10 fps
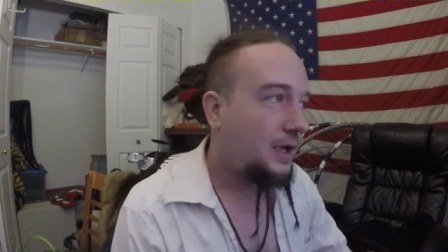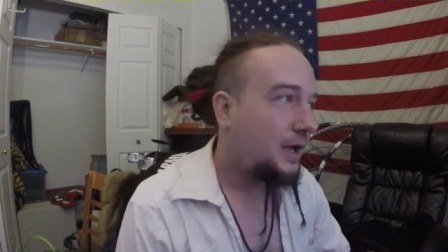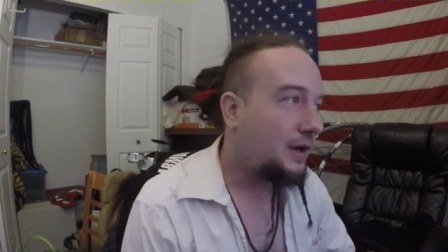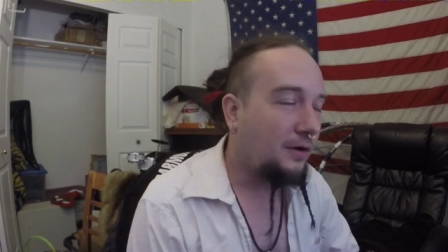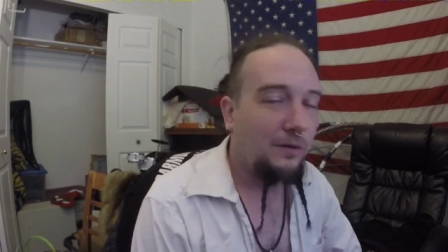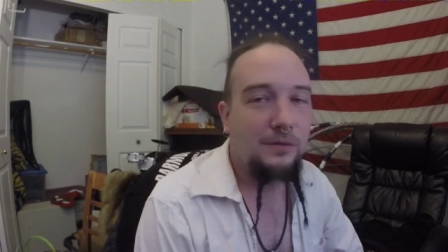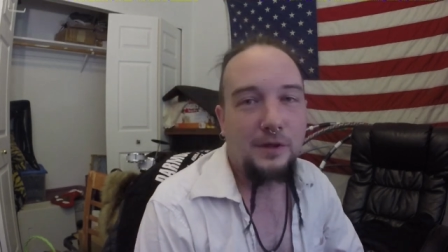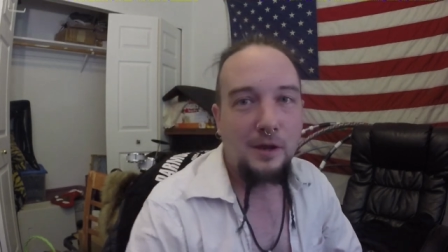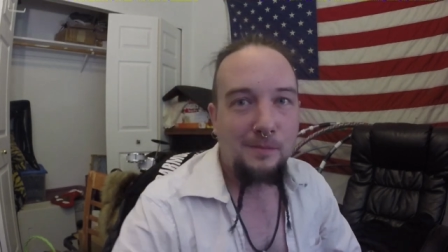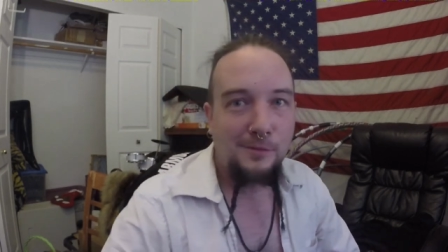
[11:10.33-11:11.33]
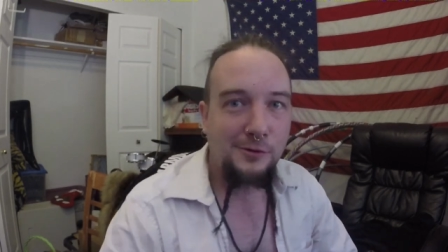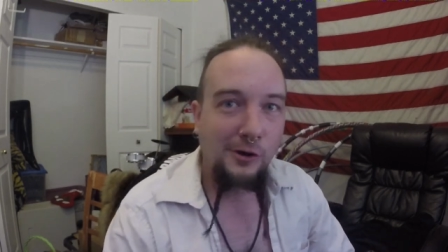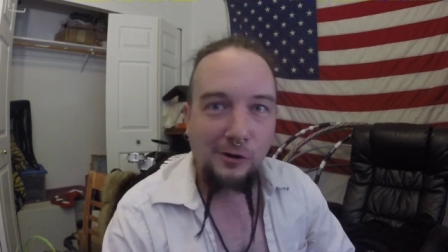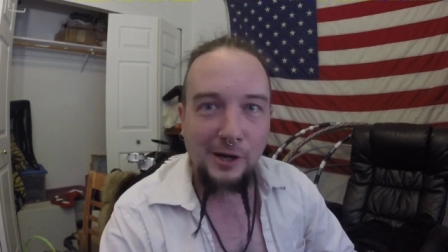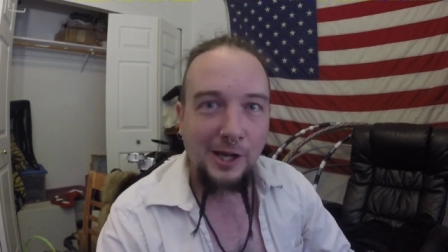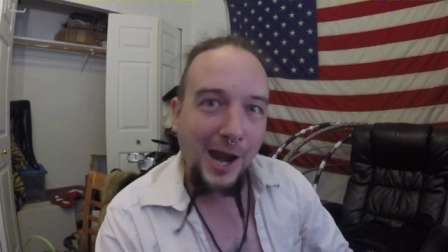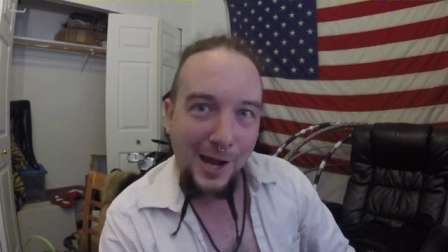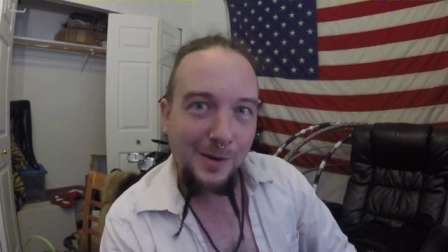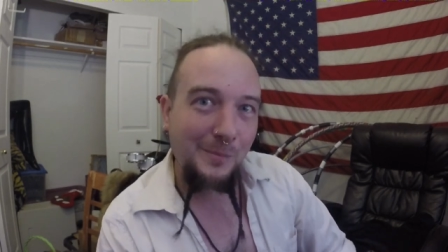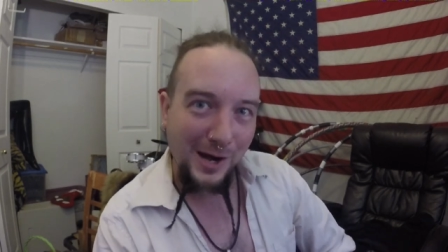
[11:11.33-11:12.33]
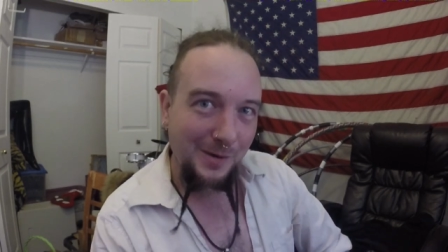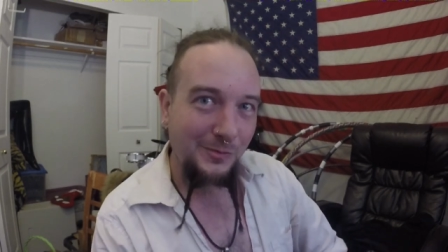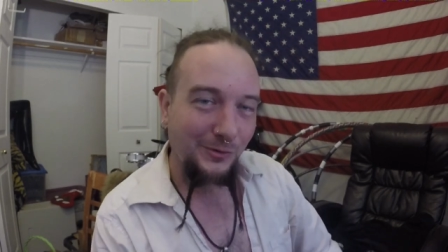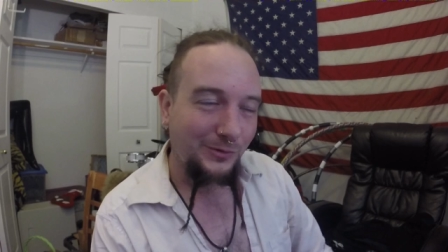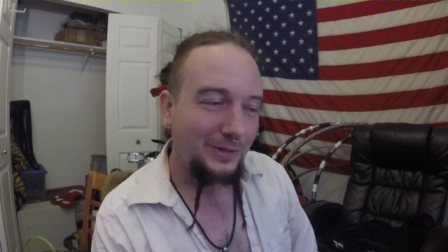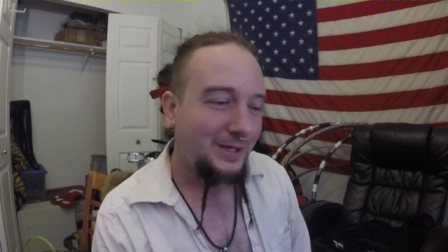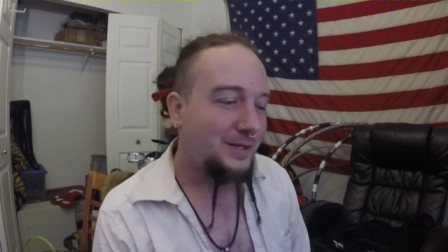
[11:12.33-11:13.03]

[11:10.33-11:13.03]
and all them dirty gay people